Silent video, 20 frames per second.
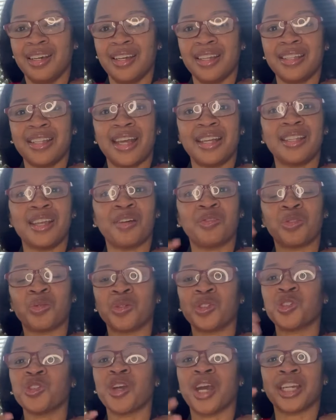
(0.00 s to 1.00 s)
that devil was
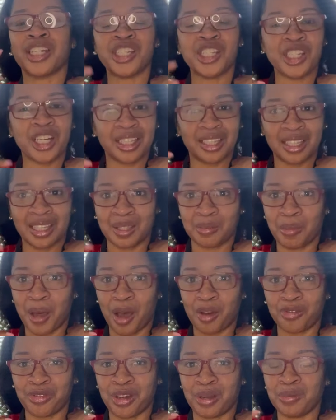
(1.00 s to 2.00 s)
trying to shut this
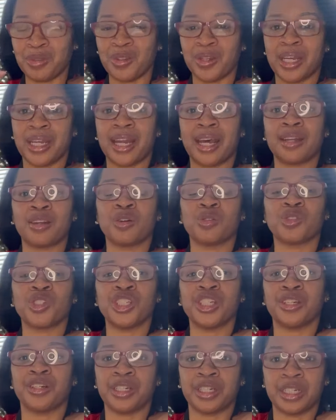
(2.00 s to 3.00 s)
mouth up so that I don't
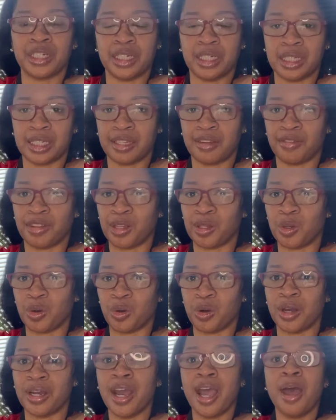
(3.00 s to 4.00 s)
share the goodness of the
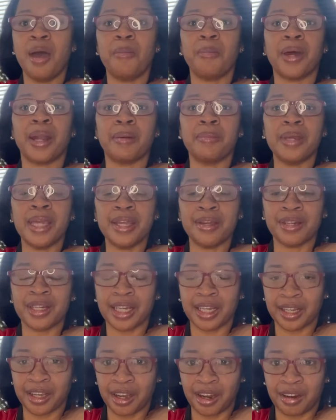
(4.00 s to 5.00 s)
Lord. But I'm here to
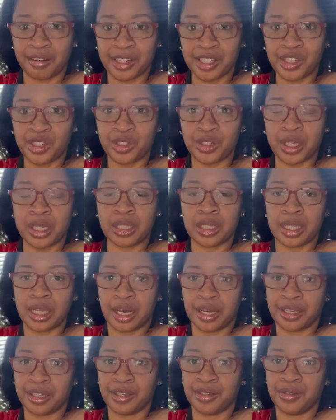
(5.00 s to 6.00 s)
encourage you and tell
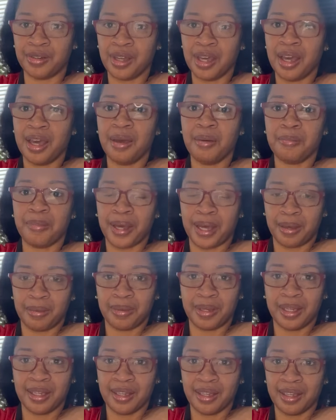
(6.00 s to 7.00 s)
you,
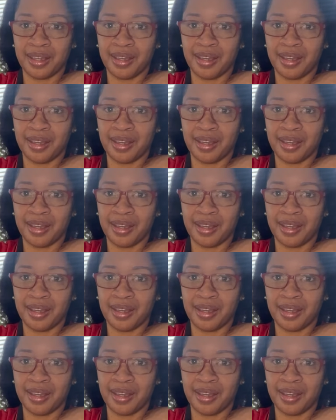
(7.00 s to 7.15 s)
baby,